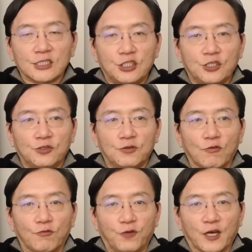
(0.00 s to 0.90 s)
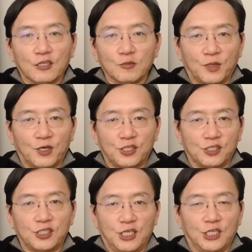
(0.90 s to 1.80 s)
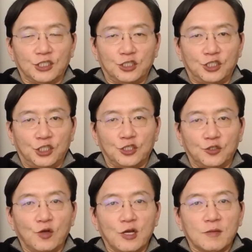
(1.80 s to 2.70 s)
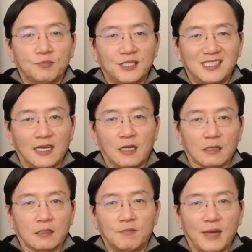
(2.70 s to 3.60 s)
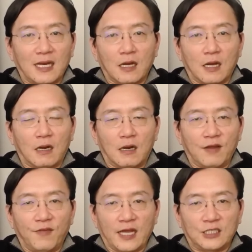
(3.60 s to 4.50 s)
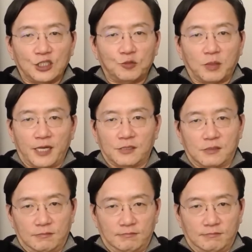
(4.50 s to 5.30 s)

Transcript: to funnel persons into particular Medicare Advantage plans.